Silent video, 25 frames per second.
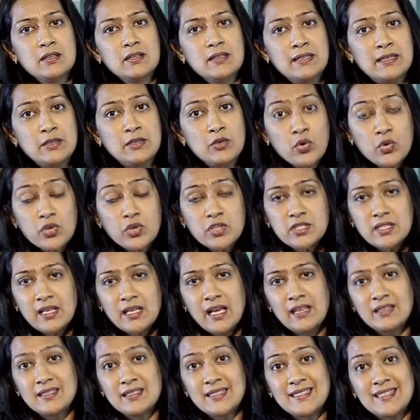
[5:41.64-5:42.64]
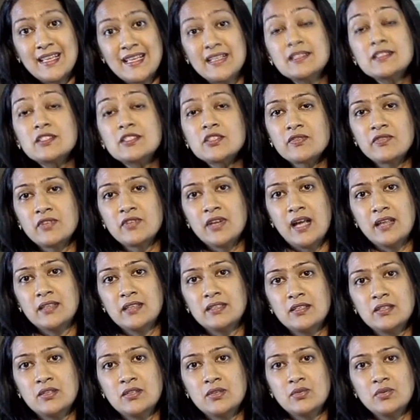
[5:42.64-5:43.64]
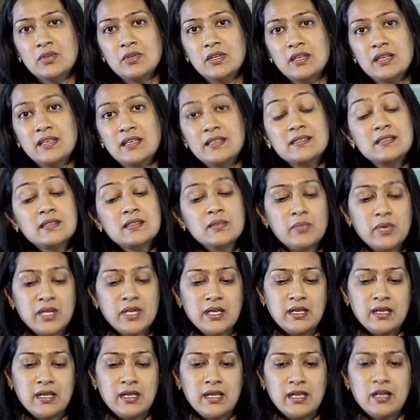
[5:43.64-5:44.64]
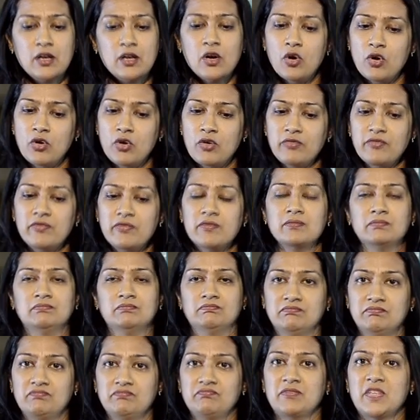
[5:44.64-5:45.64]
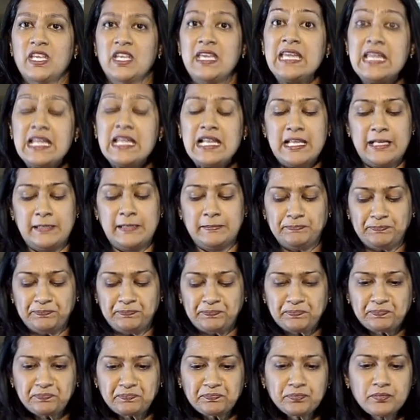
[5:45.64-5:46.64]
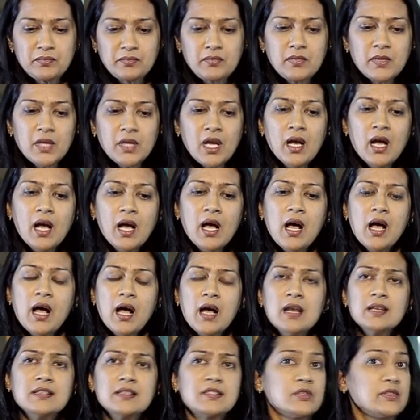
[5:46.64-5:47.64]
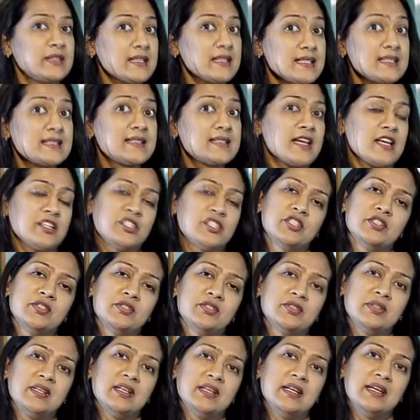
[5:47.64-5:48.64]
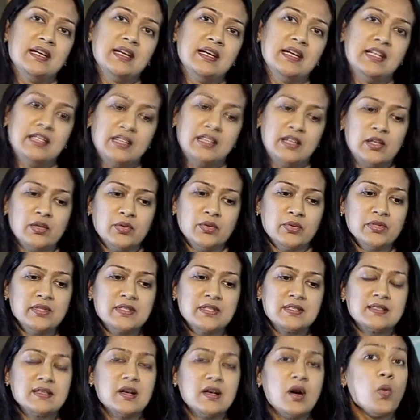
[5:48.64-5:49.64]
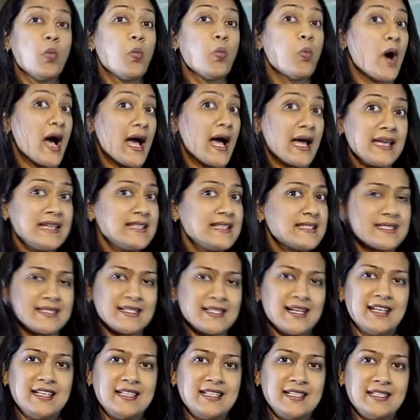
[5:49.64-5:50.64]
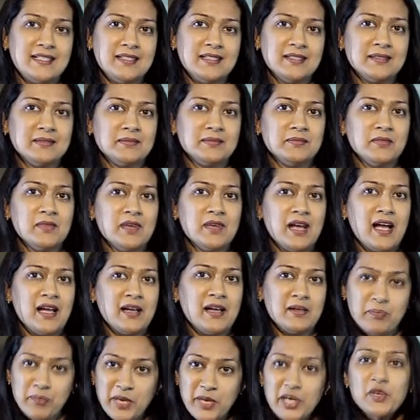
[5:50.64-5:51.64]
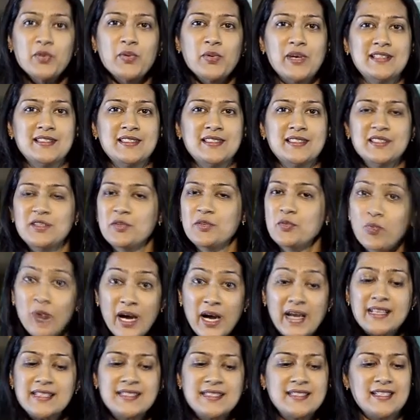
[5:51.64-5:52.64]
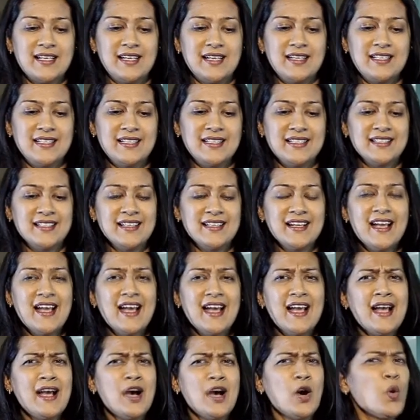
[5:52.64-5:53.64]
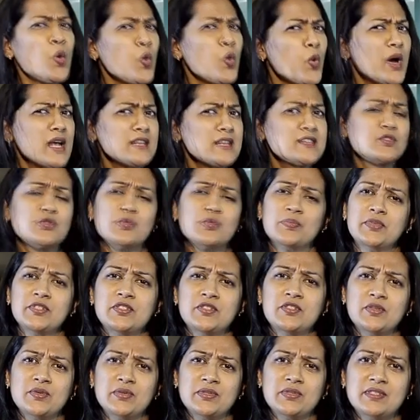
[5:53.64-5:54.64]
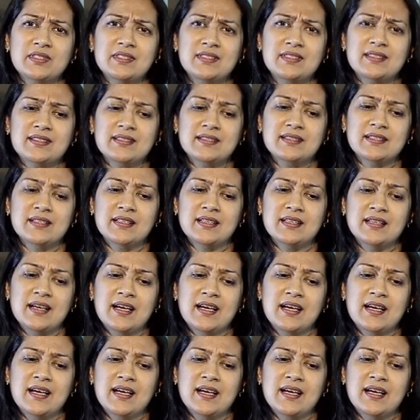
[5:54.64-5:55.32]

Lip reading: note and a sense of gratitude is the beginning of healing. So this session today includes why study? Big question, why study? Who are super students?